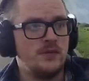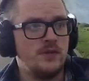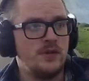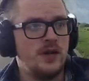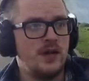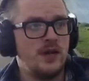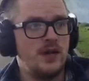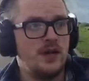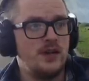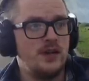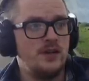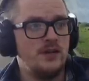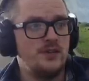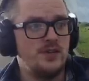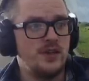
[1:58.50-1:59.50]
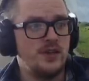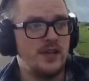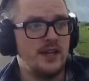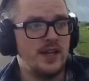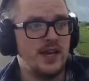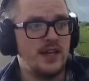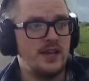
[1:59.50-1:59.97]
Uh,
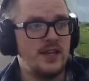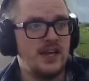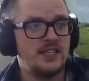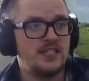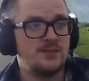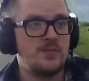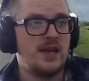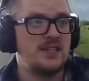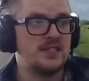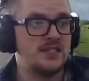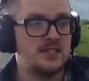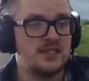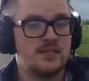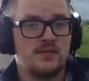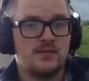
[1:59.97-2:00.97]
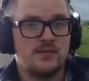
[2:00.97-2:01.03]
like the expense,